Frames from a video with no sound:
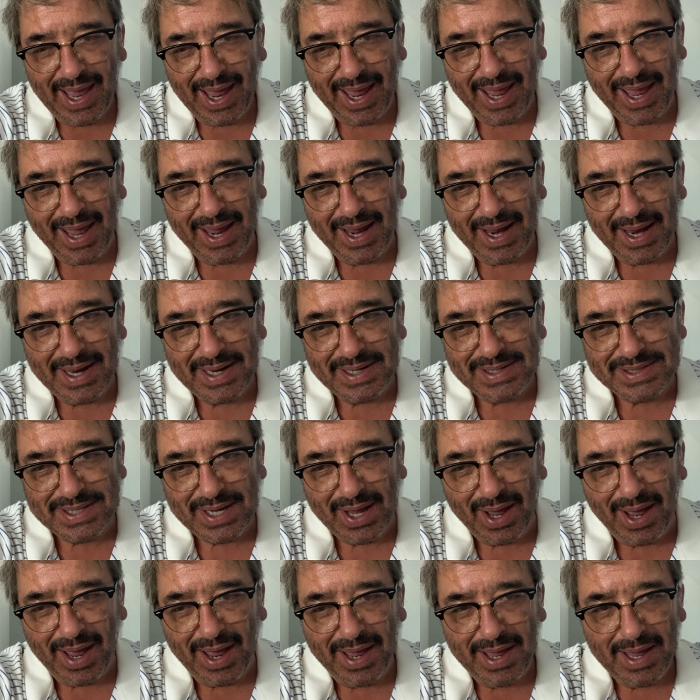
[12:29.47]
and
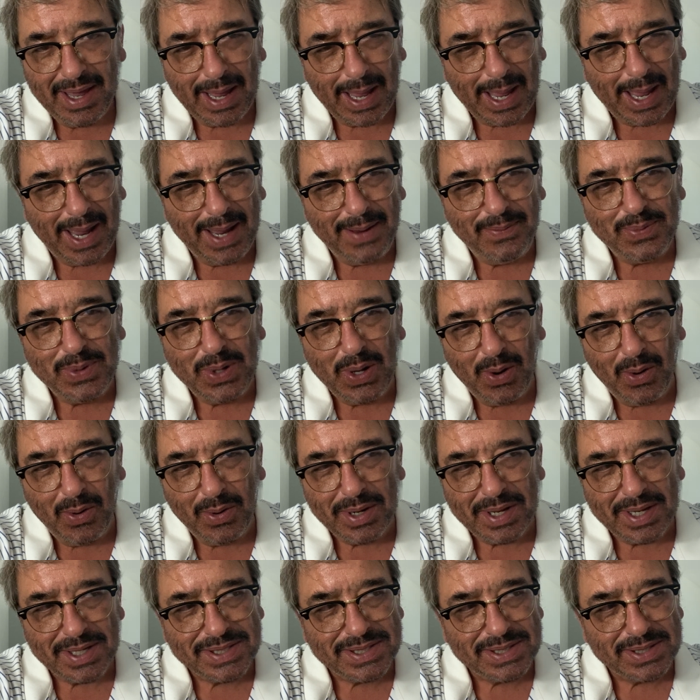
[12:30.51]
I've
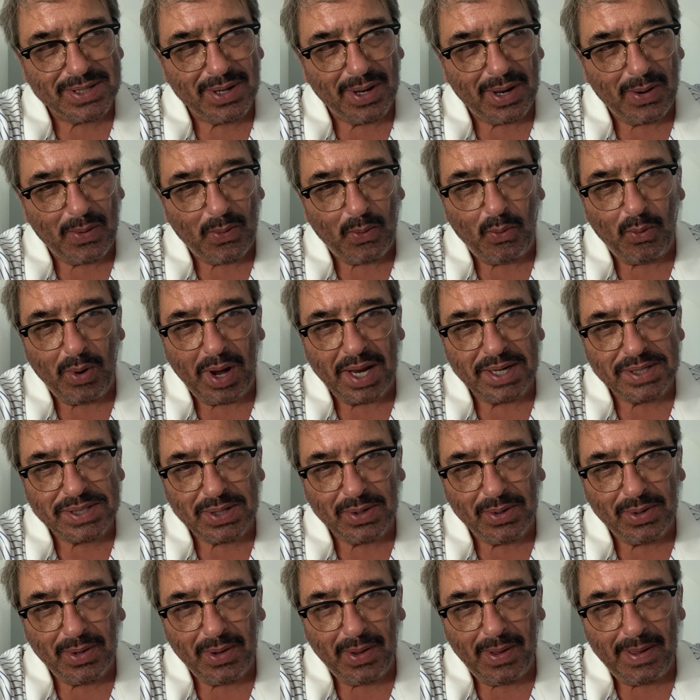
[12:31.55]
noticed
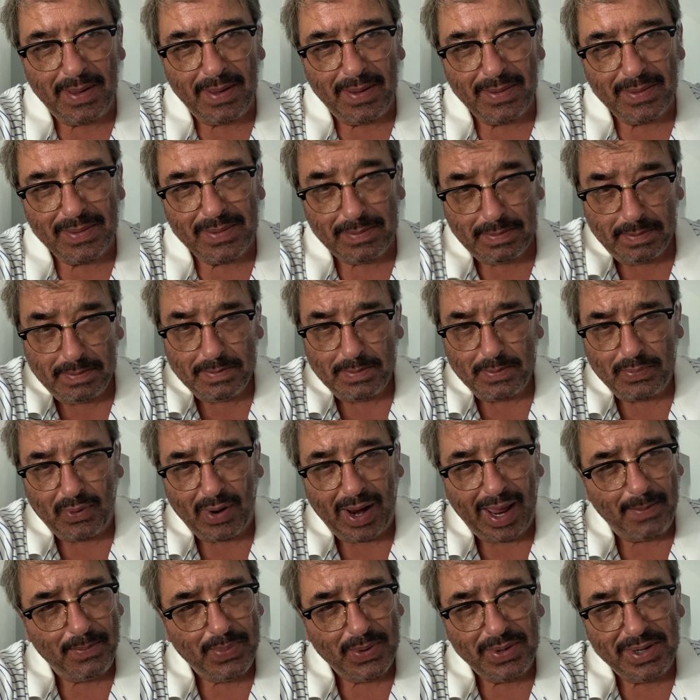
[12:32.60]
rental
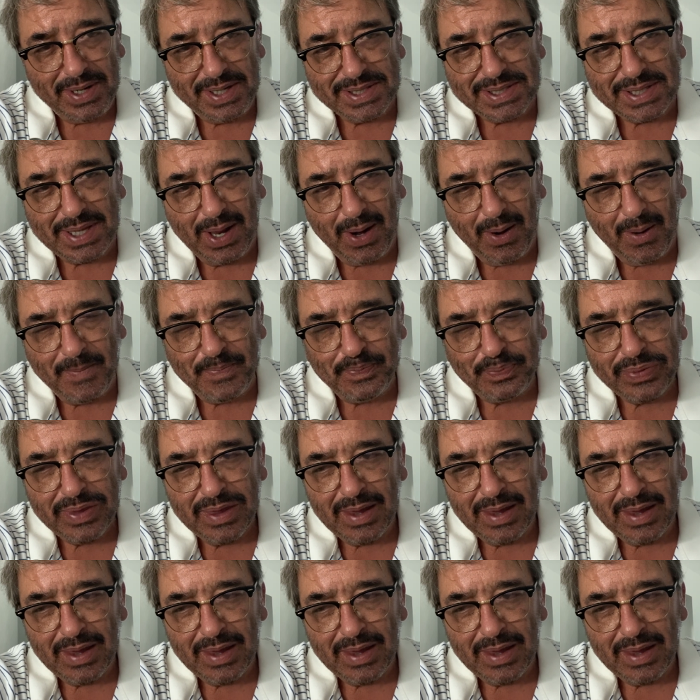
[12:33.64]
properties there.